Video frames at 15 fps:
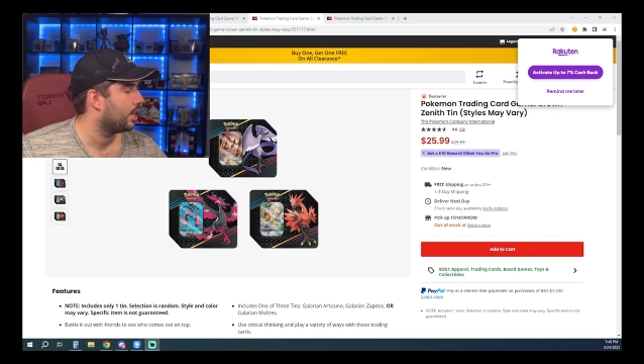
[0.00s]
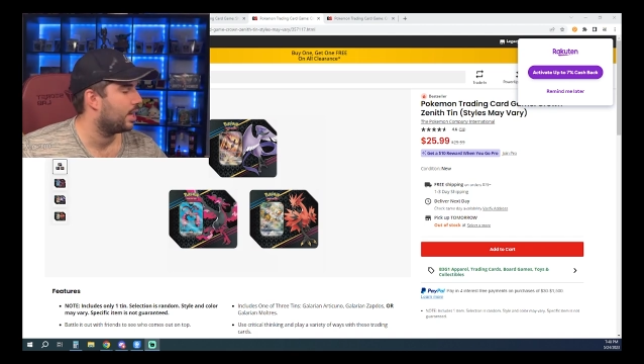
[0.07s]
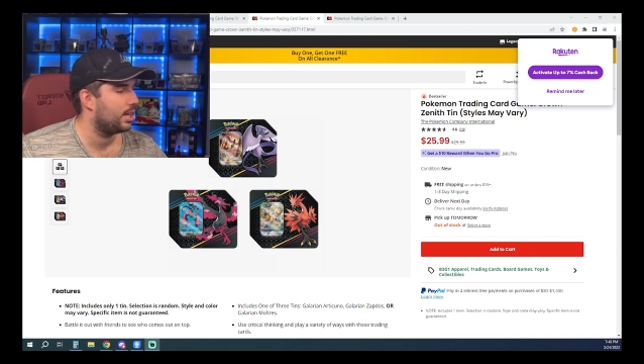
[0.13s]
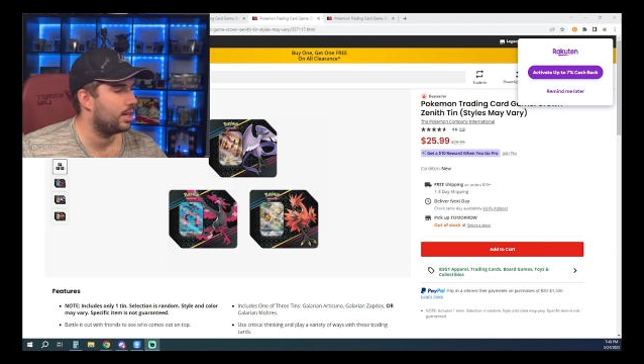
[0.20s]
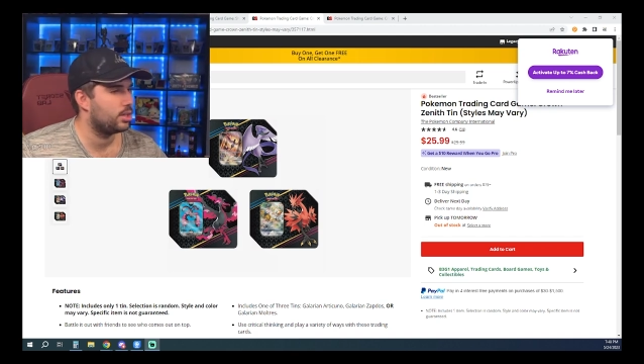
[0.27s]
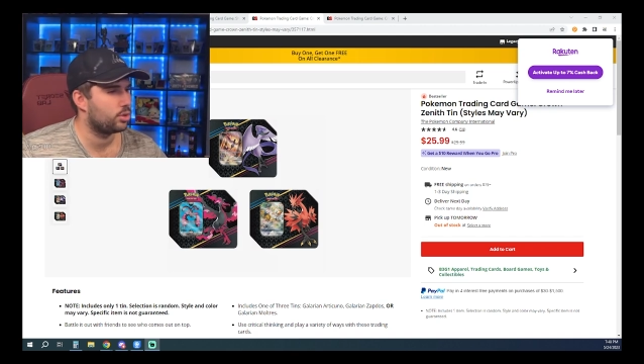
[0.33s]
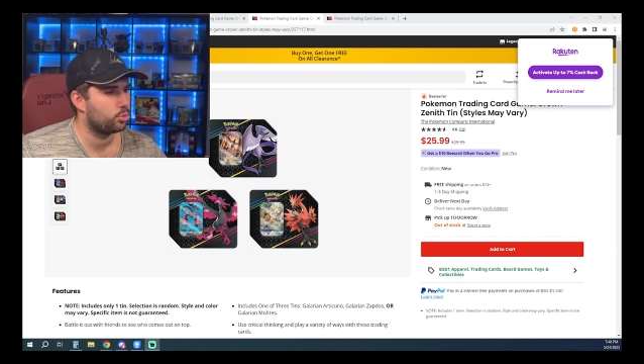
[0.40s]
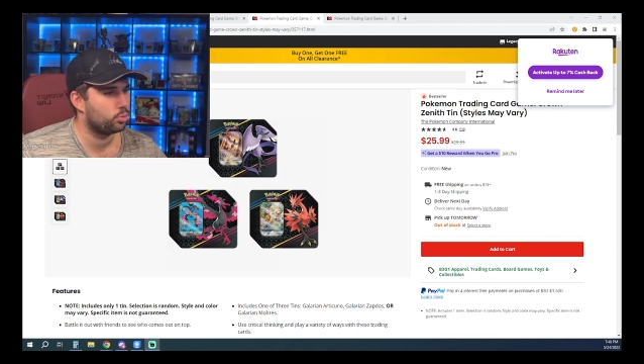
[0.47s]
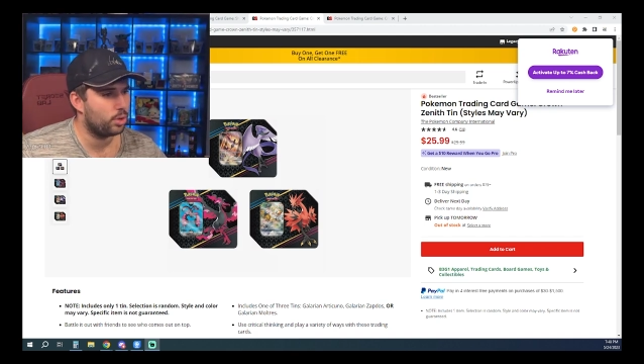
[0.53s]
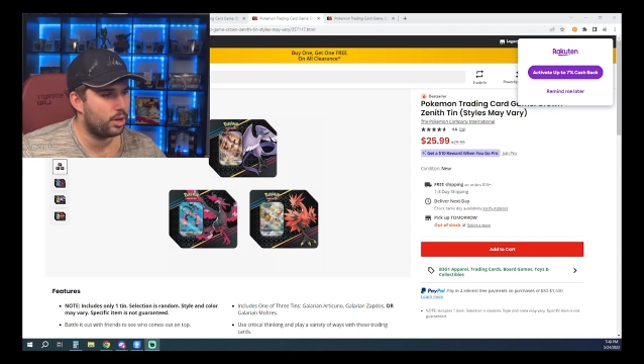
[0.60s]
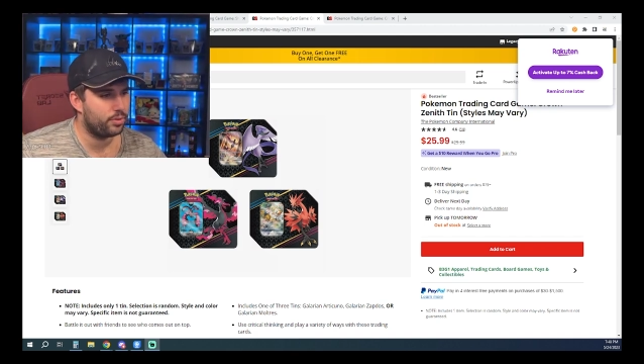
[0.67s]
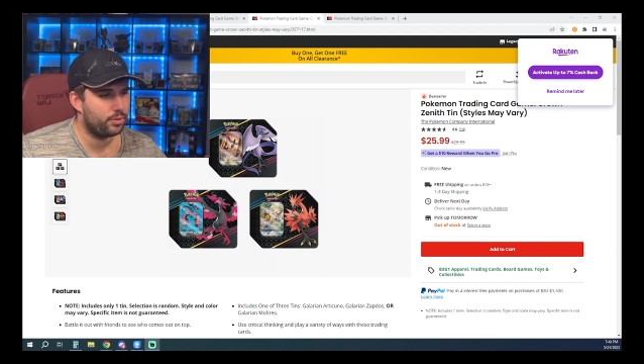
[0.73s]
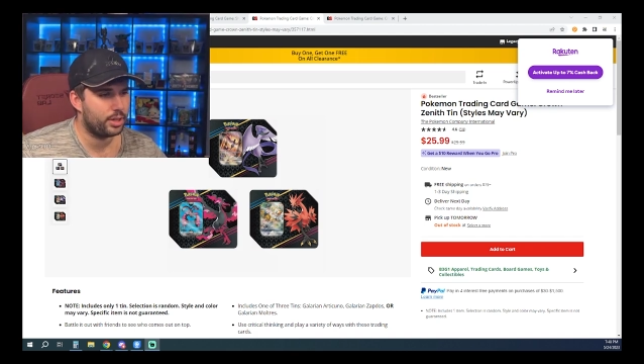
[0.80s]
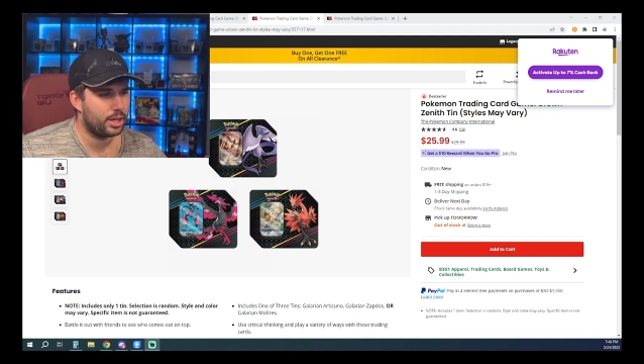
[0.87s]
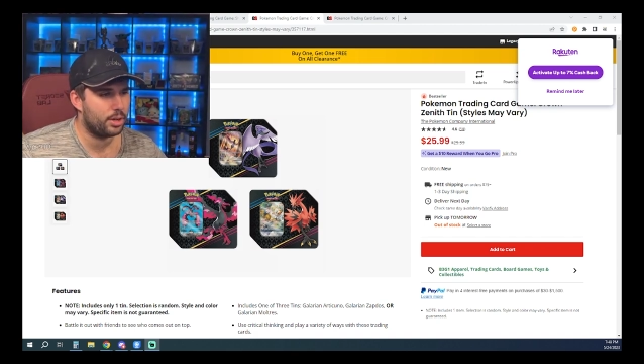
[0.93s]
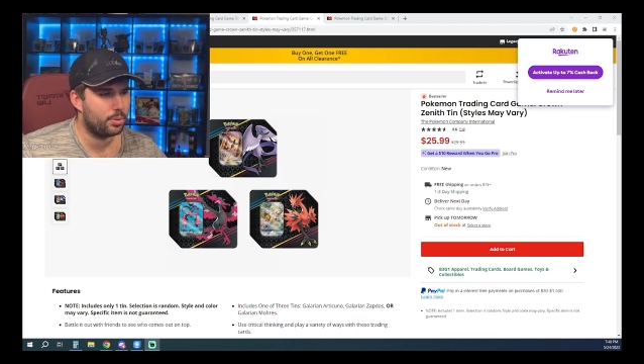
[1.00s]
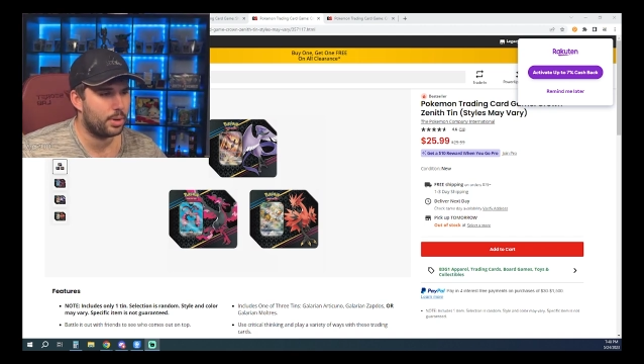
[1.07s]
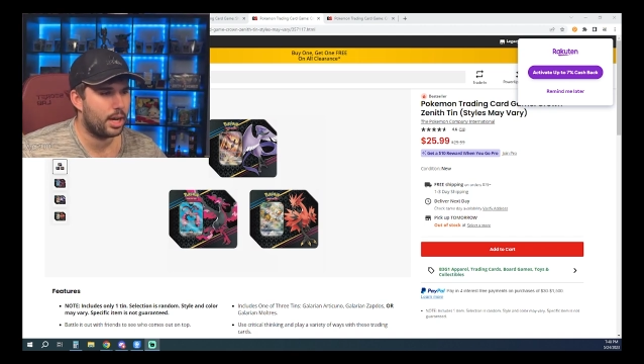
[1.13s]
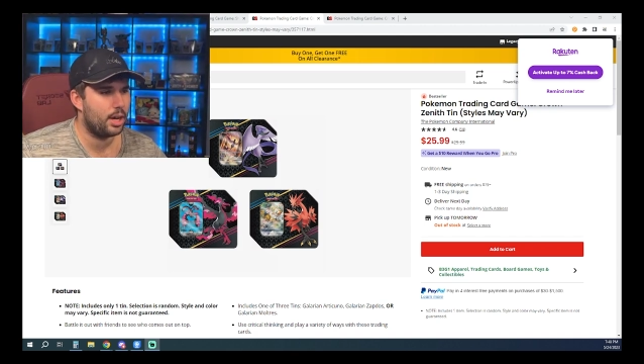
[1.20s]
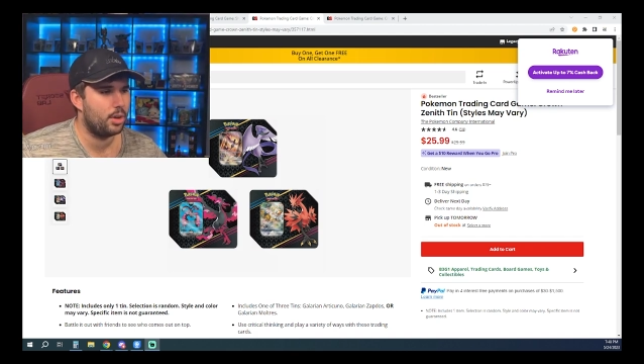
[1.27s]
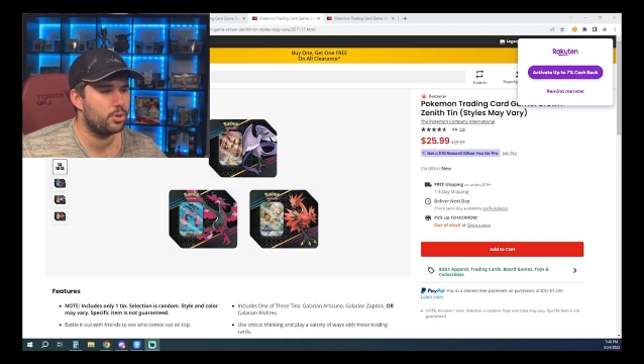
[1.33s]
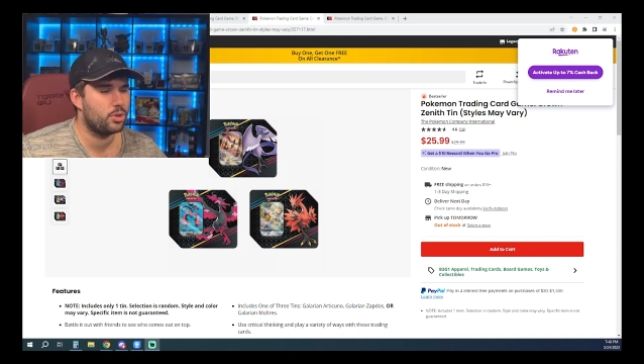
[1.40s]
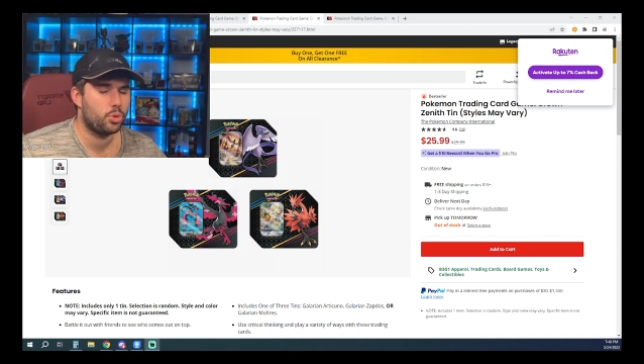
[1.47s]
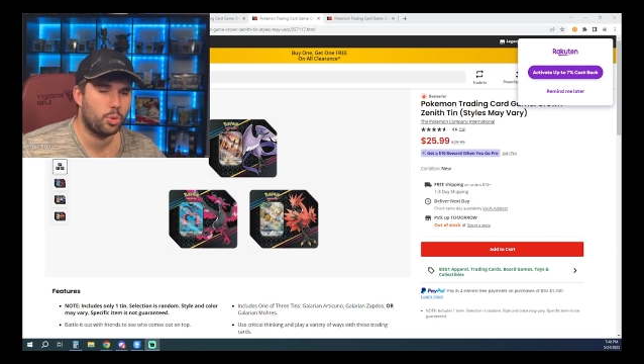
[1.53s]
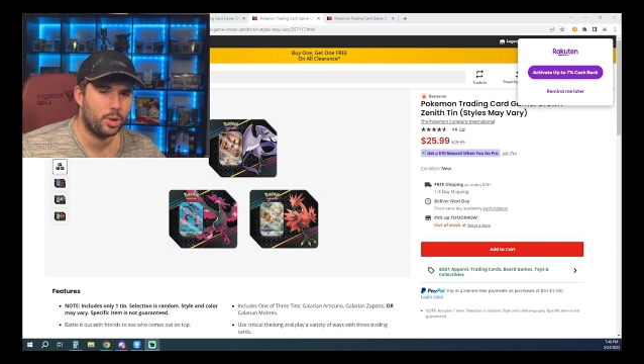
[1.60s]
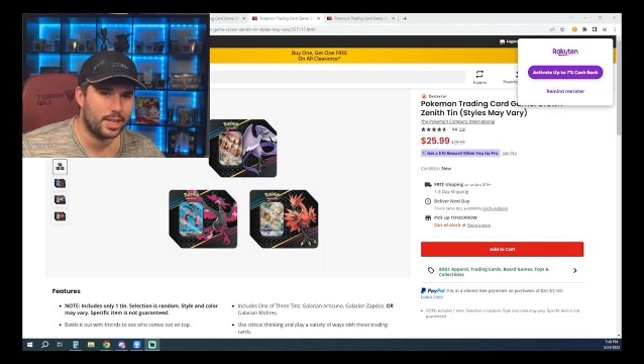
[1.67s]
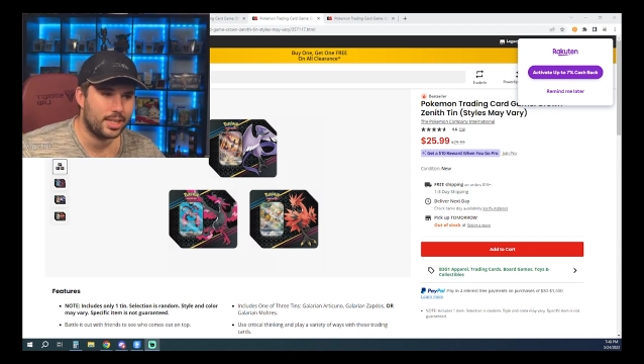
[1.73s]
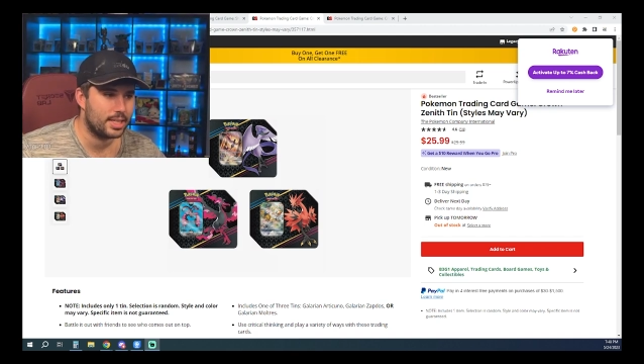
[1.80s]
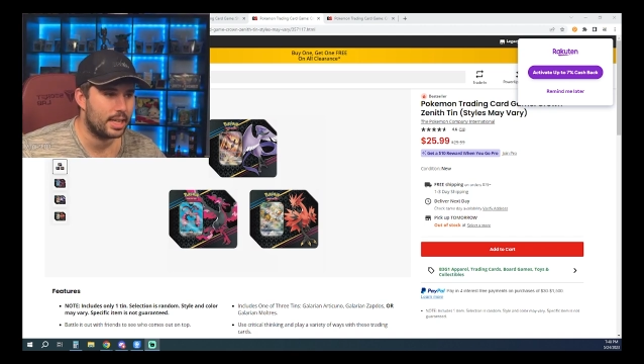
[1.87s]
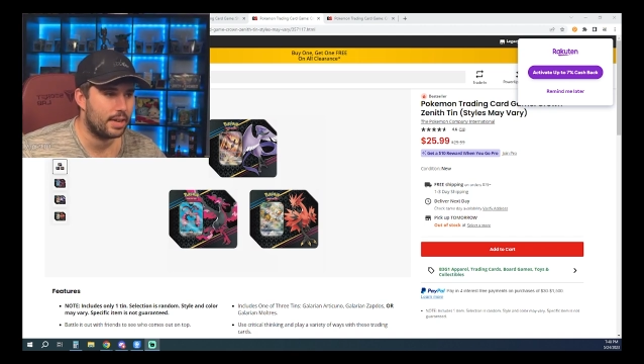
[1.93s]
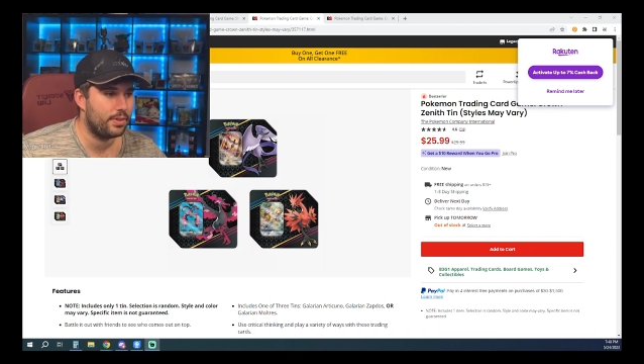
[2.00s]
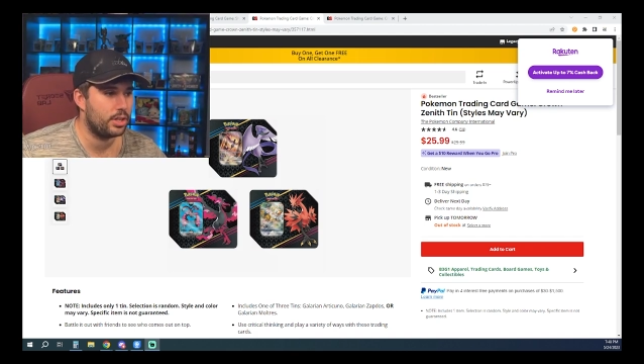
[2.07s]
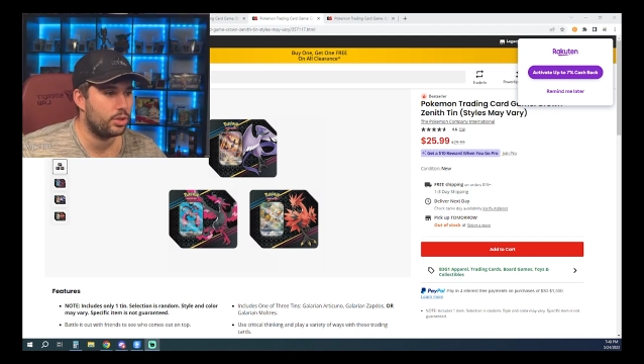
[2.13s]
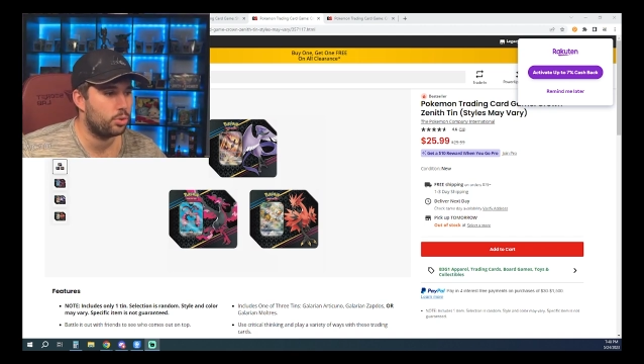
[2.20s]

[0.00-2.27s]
it is roughly around $27,